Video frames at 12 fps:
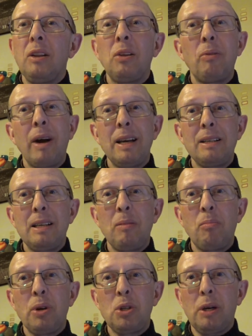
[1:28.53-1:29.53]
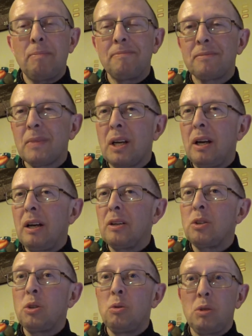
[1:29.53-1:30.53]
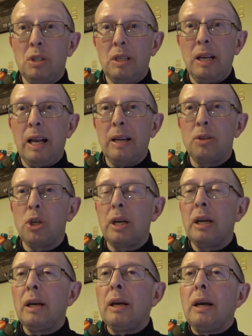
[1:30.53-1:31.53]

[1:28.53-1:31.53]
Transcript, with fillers: the right temperature. Uh, to use an analogy.